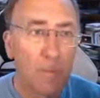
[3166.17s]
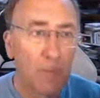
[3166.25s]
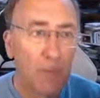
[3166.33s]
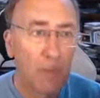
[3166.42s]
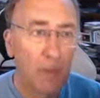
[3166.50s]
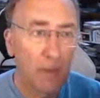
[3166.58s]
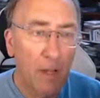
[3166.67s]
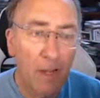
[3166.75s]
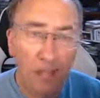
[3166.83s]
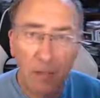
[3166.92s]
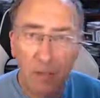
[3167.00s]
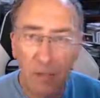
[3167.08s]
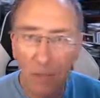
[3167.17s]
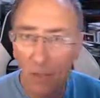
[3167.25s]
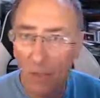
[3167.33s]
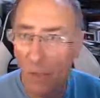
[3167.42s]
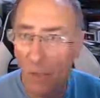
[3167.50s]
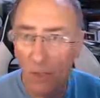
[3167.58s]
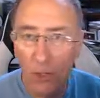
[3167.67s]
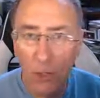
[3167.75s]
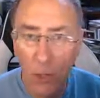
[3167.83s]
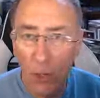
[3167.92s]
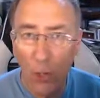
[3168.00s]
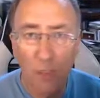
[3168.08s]
and I covered it in a way that
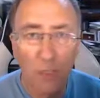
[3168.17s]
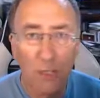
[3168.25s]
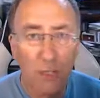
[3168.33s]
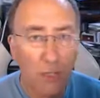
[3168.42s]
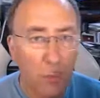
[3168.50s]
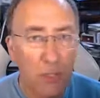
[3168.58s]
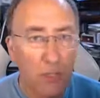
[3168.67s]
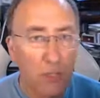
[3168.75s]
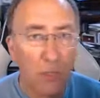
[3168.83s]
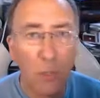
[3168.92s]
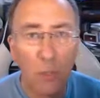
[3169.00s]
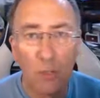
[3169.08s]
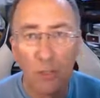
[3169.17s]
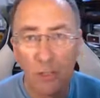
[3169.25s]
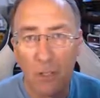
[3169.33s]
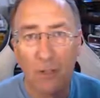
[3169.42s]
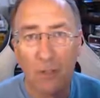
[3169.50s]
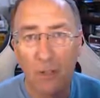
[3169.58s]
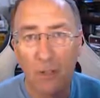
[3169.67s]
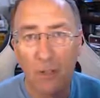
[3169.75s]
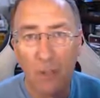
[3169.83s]
nobody in the Western world had covered it.